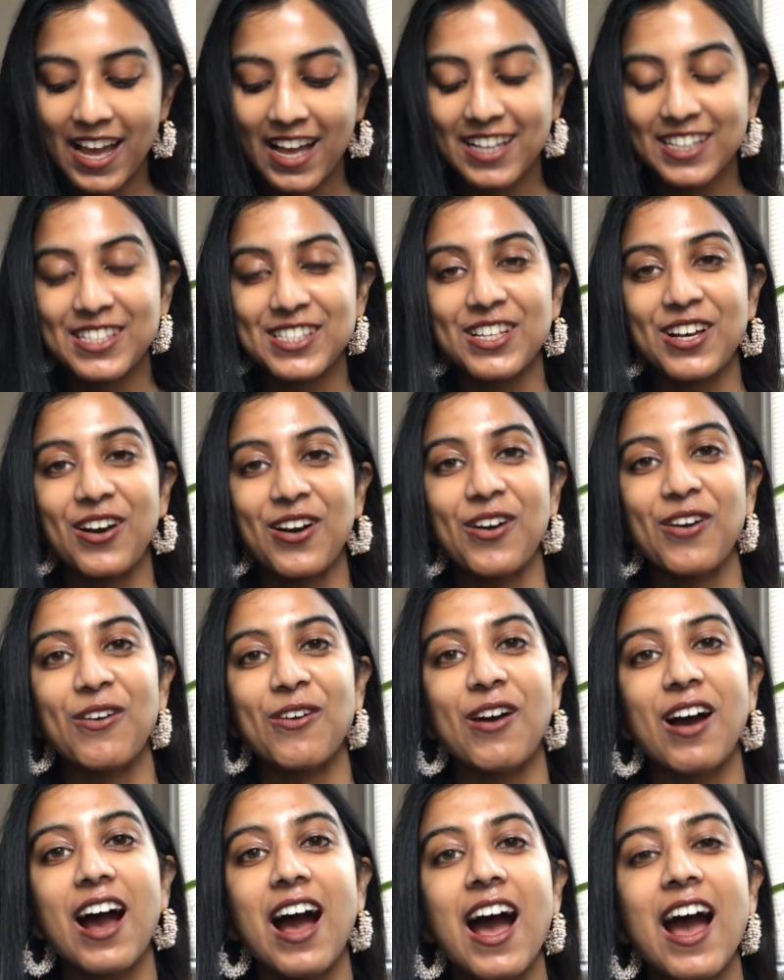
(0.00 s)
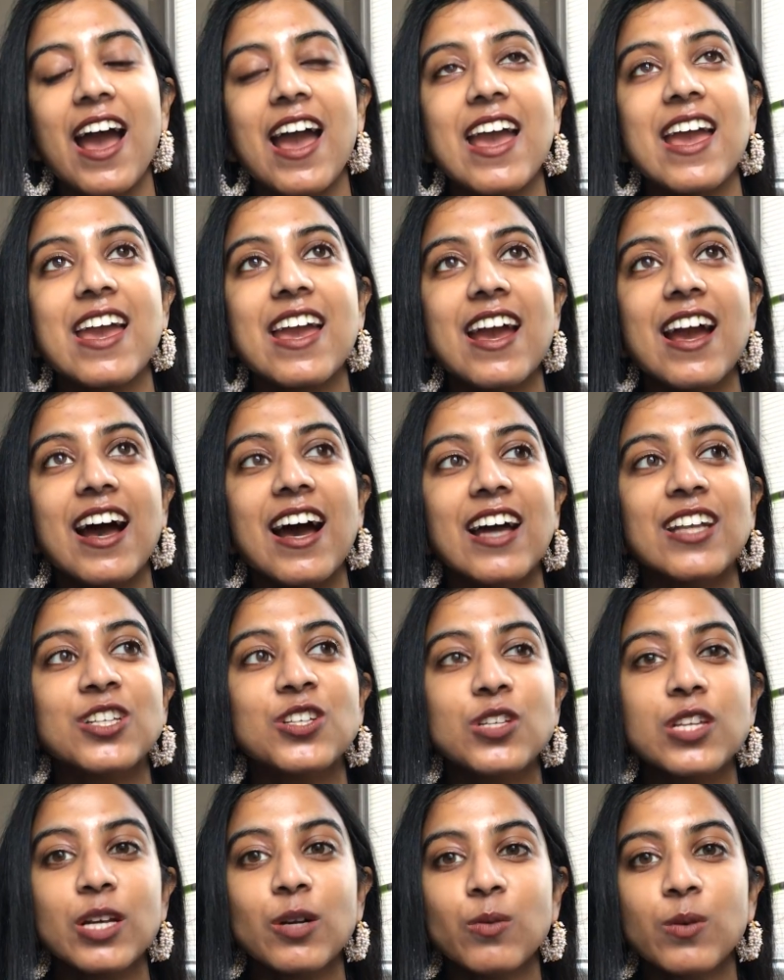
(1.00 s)
So
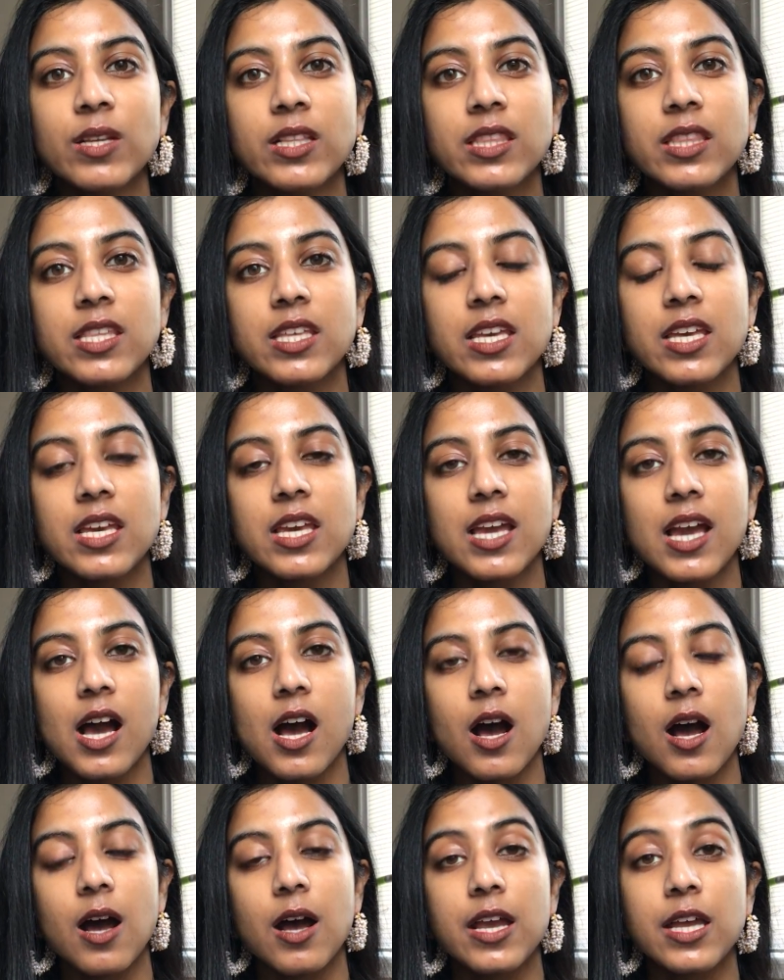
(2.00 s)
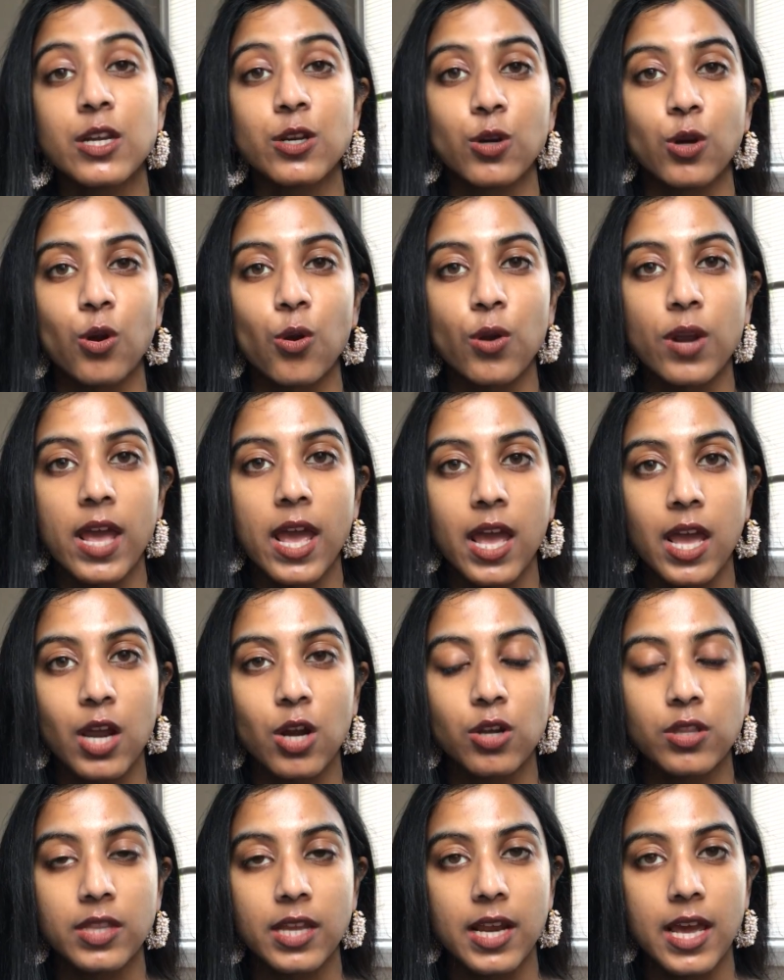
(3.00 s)
to deal with the ingrown
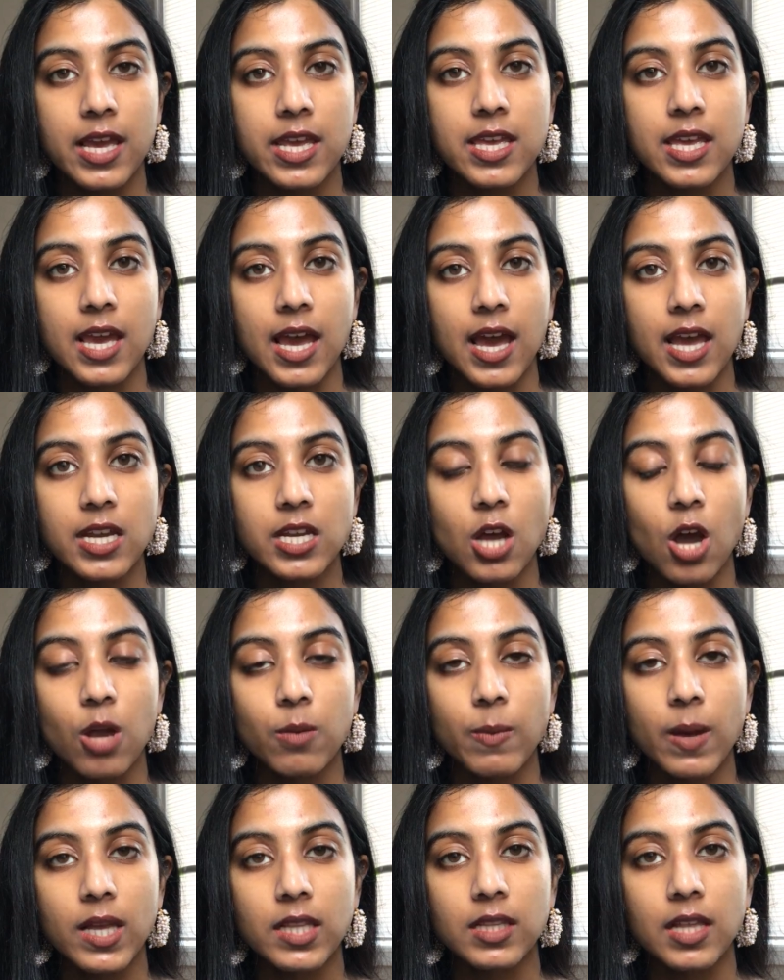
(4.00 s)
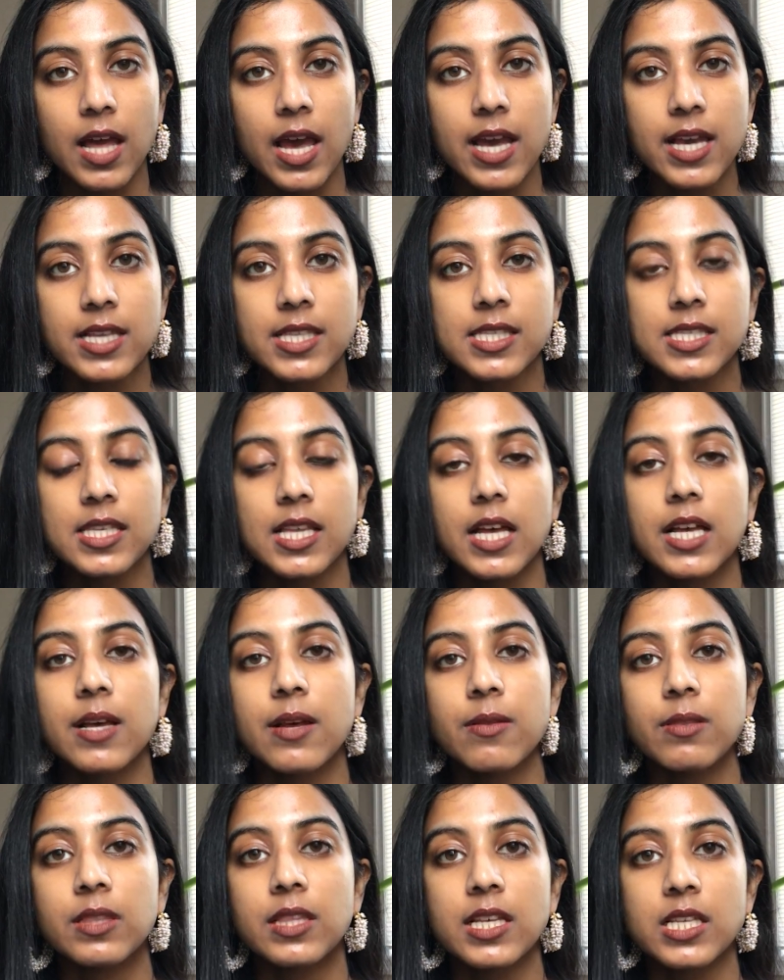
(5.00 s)
hair that I get on my legs,
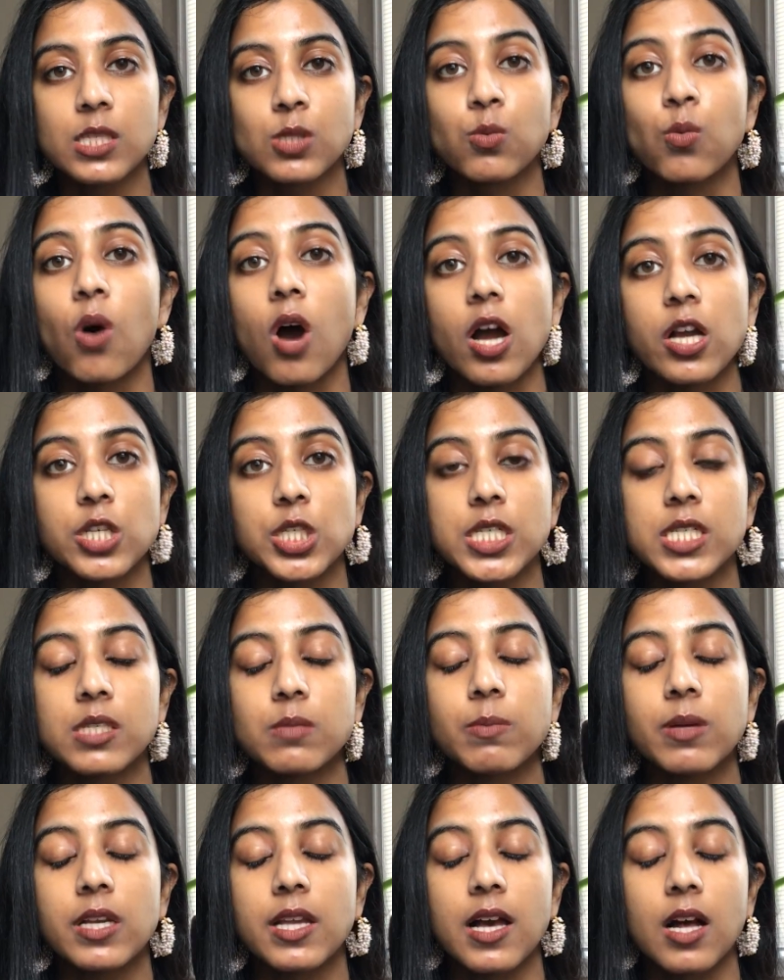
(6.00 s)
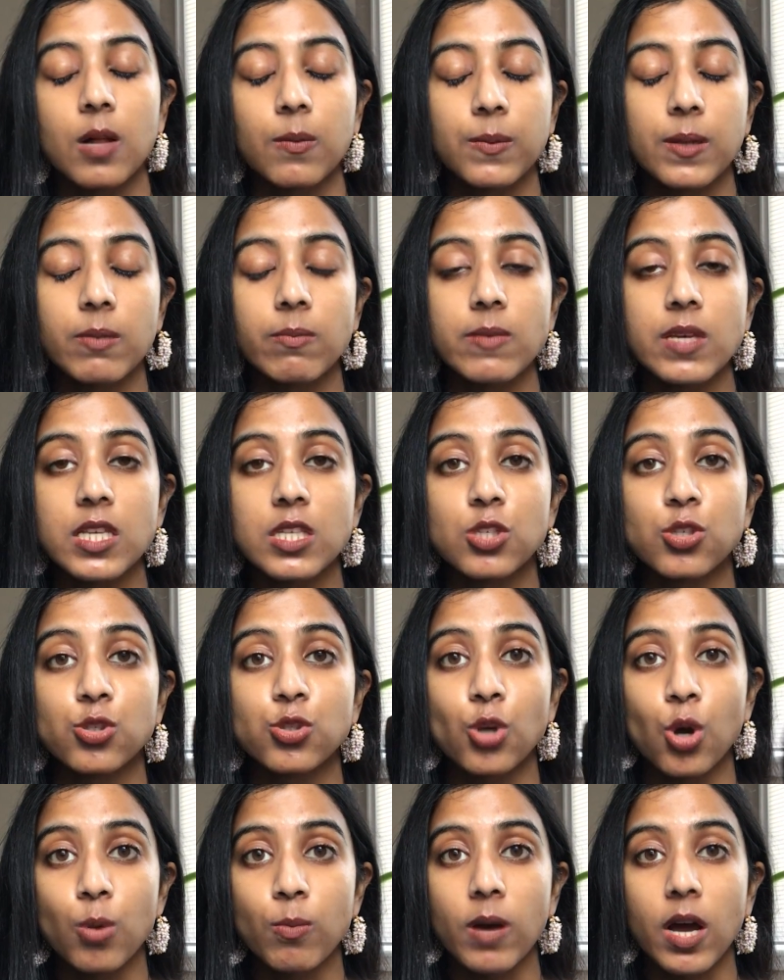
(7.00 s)
this wash has been helping me
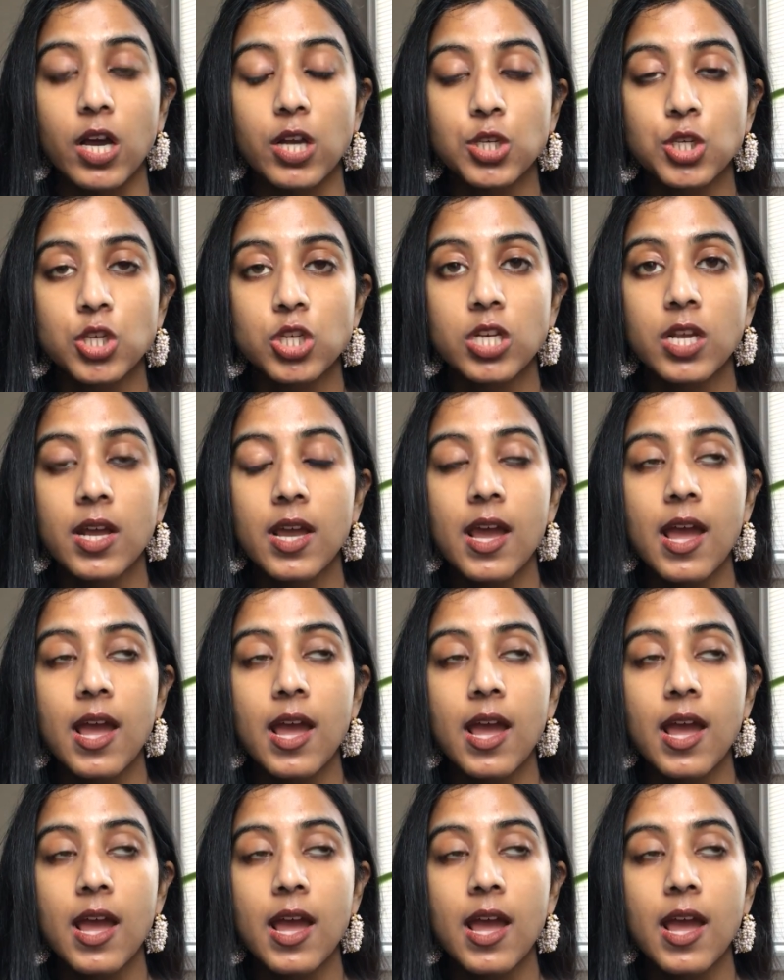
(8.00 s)
so much.